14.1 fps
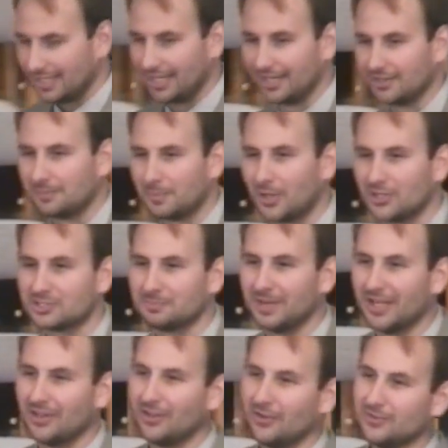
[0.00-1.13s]
the
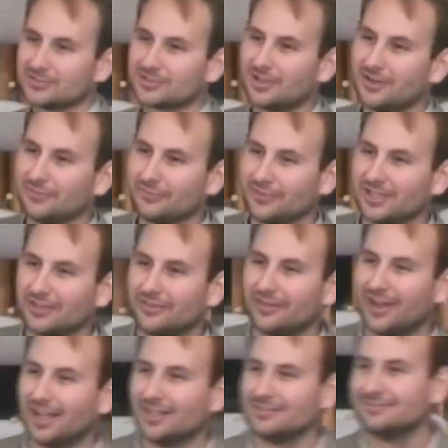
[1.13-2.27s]
marshmallow and started flinging
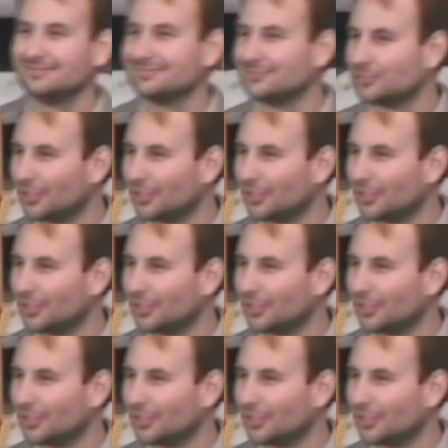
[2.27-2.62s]
around.